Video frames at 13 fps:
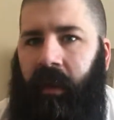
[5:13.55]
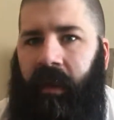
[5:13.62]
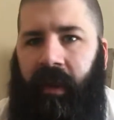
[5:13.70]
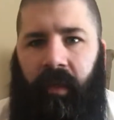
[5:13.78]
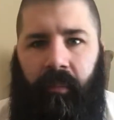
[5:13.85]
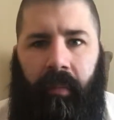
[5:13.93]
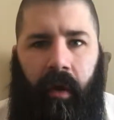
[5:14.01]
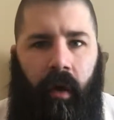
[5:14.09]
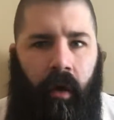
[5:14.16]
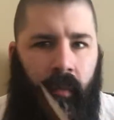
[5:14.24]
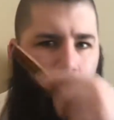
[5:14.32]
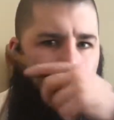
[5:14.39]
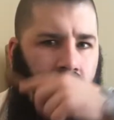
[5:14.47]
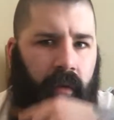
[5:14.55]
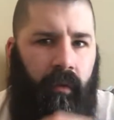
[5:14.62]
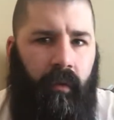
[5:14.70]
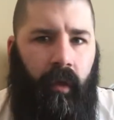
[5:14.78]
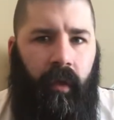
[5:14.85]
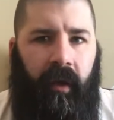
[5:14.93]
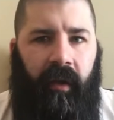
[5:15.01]
And the balm,
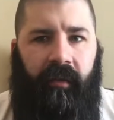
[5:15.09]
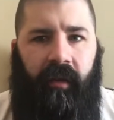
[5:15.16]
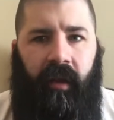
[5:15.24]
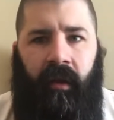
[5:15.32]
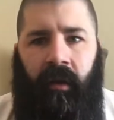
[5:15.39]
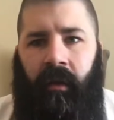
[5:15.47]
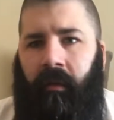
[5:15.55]
like I said,